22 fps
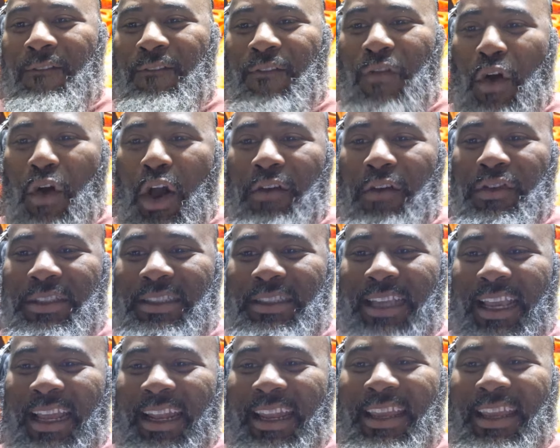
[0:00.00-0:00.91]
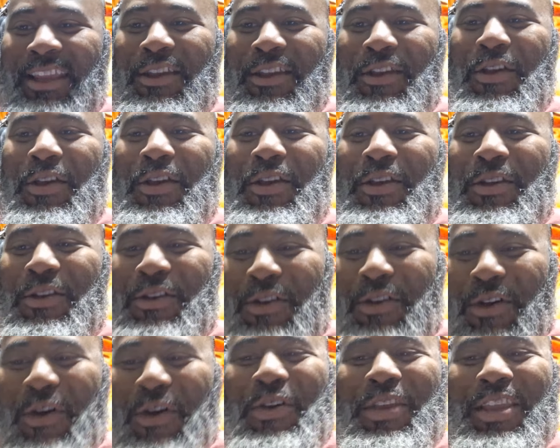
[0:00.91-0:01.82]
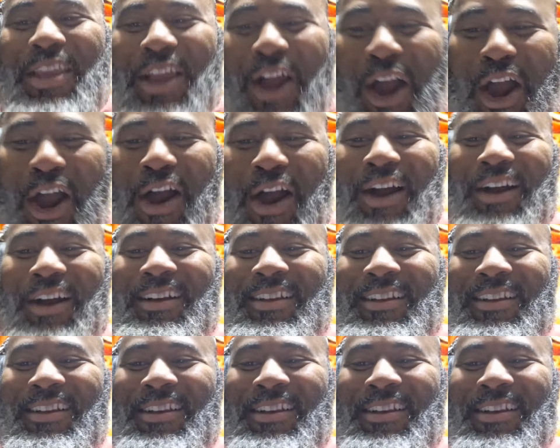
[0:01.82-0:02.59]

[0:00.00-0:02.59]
fourth city, New York.